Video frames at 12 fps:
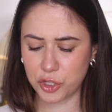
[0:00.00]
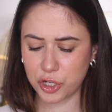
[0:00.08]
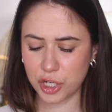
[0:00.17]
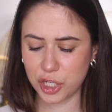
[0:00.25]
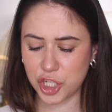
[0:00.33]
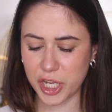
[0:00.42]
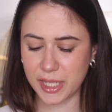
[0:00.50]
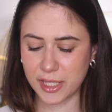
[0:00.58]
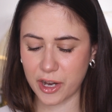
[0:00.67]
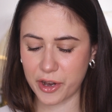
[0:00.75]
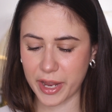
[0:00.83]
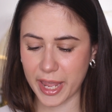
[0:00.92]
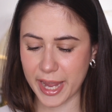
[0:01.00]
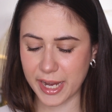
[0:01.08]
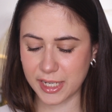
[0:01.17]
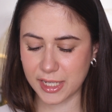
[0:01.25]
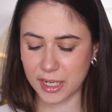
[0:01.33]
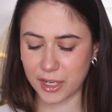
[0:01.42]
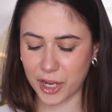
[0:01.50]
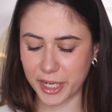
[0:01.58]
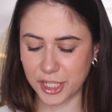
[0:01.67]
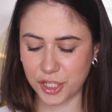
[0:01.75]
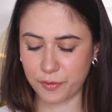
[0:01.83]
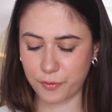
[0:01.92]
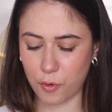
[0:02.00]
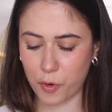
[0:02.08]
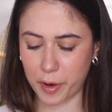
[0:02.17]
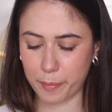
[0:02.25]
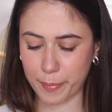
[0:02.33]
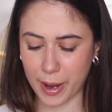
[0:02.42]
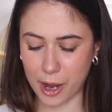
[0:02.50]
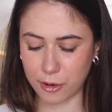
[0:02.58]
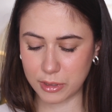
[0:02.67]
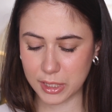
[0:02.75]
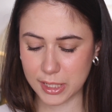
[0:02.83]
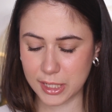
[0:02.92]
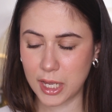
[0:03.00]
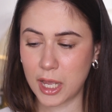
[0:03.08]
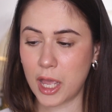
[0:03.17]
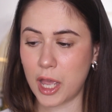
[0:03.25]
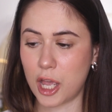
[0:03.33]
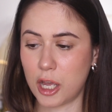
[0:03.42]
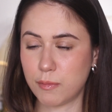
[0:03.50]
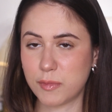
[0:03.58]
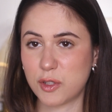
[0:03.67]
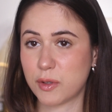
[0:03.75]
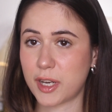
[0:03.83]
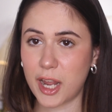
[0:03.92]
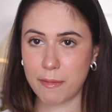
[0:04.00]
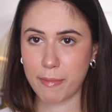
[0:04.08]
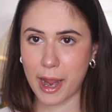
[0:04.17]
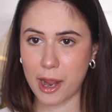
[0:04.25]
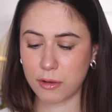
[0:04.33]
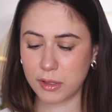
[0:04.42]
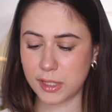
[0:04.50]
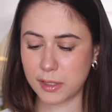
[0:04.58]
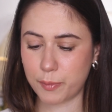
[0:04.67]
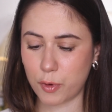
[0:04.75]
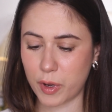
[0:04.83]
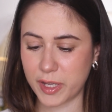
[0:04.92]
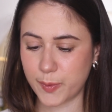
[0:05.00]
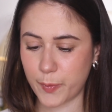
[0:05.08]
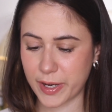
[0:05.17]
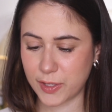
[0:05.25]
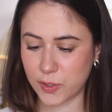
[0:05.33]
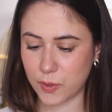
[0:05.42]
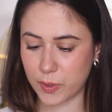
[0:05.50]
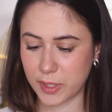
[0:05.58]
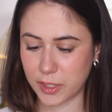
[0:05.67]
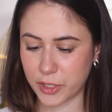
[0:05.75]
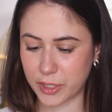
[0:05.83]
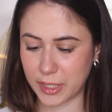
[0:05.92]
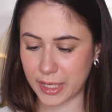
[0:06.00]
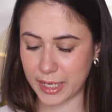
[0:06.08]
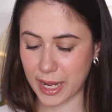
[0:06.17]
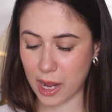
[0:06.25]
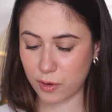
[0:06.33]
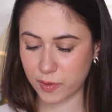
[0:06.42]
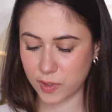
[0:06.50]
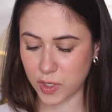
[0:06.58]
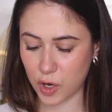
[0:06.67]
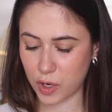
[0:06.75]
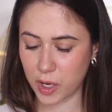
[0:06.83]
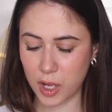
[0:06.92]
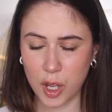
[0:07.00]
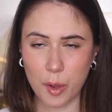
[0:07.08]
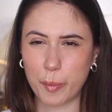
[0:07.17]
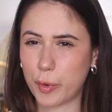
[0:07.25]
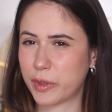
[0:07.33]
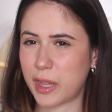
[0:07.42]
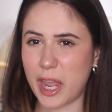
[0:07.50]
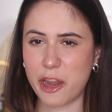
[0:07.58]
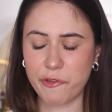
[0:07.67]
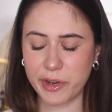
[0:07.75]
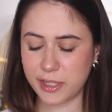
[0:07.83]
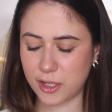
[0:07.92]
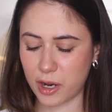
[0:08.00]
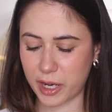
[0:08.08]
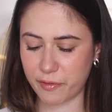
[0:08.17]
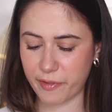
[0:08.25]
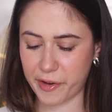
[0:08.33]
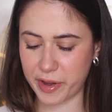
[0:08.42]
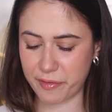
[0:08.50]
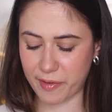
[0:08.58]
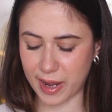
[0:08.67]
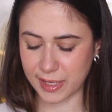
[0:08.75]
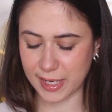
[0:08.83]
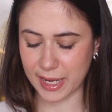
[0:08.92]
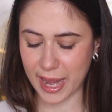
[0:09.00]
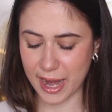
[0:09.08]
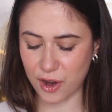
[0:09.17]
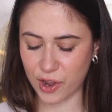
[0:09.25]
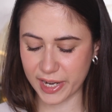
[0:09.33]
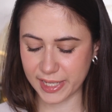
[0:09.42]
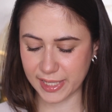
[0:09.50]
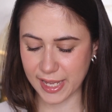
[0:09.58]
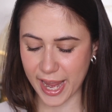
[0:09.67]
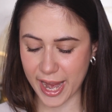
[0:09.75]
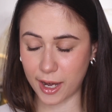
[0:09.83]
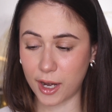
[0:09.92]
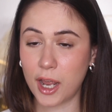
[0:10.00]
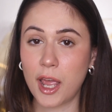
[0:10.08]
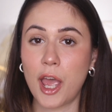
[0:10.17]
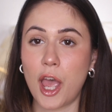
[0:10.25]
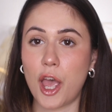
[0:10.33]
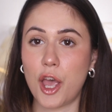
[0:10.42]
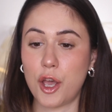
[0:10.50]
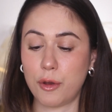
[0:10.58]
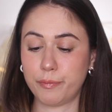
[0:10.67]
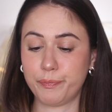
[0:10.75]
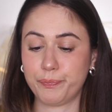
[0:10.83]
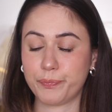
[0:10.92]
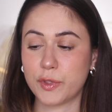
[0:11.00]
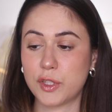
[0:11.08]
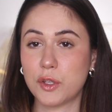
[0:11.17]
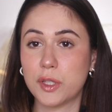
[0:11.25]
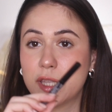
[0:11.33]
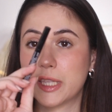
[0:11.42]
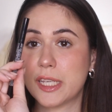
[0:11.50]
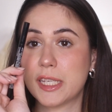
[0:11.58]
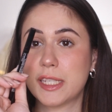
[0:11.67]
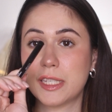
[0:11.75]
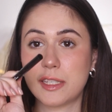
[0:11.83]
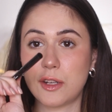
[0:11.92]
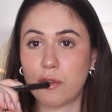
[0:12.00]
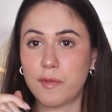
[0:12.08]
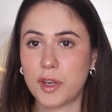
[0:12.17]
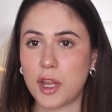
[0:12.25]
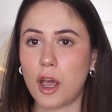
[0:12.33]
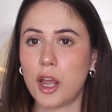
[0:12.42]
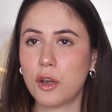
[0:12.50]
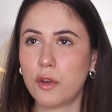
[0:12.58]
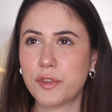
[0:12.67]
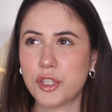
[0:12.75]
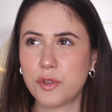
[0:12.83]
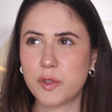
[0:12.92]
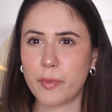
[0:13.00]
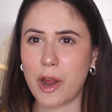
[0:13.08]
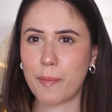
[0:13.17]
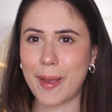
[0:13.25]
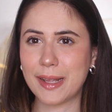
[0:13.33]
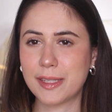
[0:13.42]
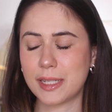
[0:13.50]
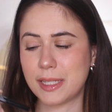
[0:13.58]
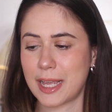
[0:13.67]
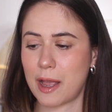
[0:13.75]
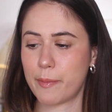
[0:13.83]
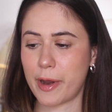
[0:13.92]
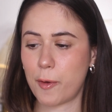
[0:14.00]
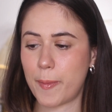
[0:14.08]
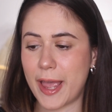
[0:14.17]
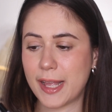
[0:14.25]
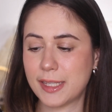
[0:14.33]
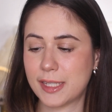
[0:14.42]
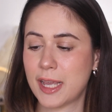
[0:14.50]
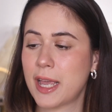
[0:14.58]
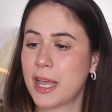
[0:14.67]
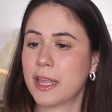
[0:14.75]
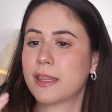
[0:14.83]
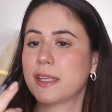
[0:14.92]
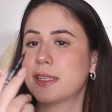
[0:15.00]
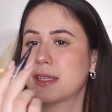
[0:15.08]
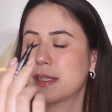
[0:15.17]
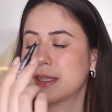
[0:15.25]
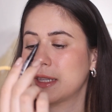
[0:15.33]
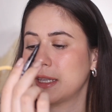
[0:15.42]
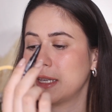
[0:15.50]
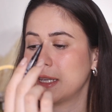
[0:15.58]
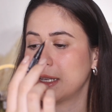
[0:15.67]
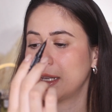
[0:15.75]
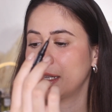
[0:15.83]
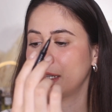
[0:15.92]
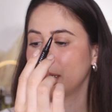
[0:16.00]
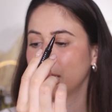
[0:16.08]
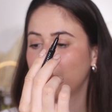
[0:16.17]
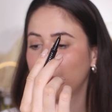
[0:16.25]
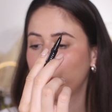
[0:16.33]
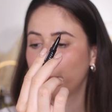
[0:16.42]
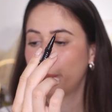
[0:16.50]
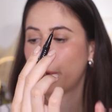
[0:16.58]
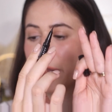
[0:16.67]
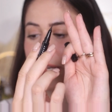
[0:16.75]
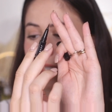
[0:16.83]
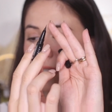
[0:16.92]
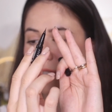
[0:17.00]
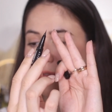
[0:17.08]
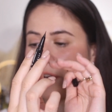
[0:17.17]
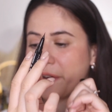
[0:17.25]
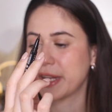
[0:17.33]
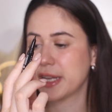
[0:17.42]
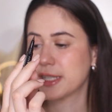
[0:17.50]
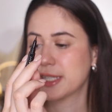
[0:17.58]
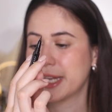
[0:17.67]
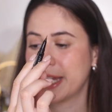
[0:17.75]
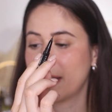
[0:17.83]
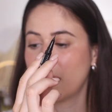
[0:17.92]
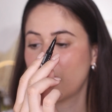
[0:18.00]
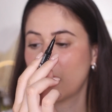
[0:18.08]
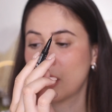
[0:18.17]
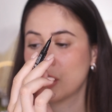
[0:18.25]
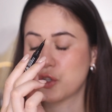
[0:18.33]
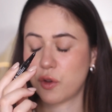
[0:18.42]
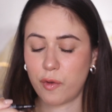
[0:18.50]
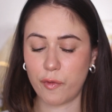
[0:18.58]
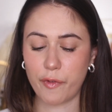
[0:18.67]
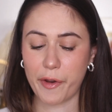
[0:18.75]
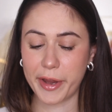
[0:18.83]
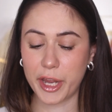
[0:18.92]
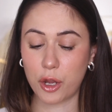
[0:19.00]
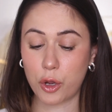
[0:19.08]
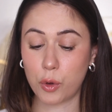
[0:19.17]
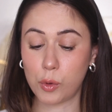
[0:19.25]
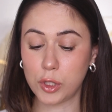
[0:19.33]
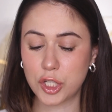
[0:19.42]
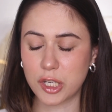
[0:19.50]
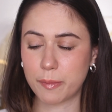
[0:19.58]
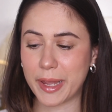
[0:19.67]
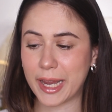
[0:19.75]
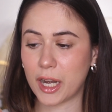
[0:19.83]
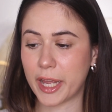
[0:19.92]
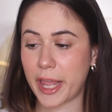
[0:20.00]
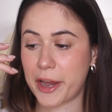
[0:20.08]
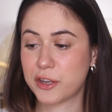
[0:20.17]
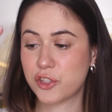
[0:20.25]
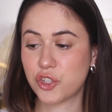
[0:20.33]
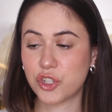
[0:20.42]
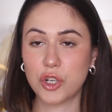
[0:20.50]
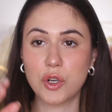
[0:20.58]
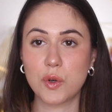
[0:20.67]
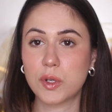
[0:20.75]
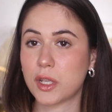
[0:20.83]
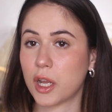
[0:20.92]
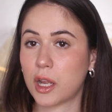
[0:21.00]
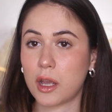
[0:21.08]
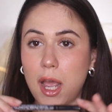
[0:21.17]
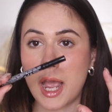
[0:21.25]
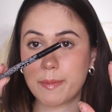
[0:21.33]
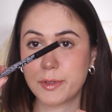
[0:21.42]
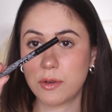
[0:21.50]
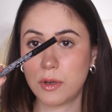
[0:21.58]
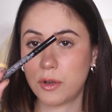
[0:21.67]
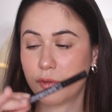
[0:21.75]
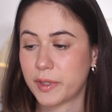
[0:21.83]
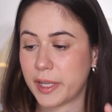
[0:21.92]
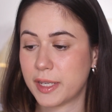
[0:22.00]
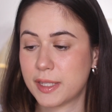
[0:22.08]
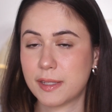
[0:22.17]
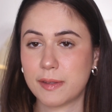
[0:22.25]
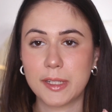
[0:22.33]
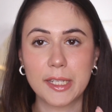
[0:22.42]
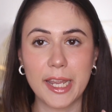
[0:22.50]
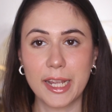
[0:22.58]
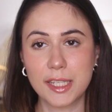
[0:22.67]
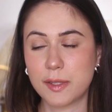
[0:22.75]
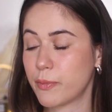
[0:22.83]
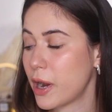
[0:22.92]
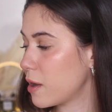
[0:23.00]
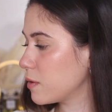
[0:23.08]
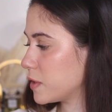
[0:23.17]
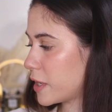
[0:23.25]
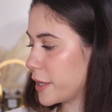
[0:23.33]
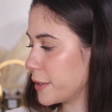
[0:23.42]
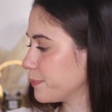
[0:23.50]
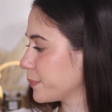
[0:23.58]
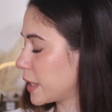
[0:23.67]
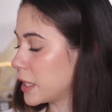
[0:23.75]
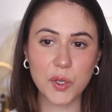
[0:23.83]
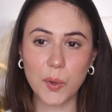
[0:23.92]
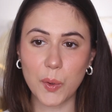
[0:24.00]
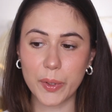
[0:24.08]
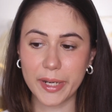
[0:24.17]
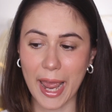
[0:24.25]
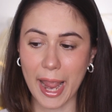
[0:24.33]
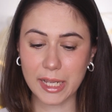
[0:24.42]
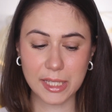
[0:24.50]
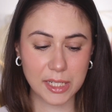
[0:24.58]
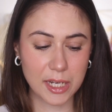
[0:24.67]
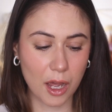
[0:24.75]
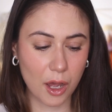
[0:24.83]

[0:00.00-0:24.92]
the other shades are £8.94, so £9, but Espresso is currently out of stock, but they restock it very fast, again, on a sale. So this is lovely. I love to use brow pencils and brow pens. The little point is very thin, so very cool to make like hair strokes. Like, absolutely love this. NYX brows are, let's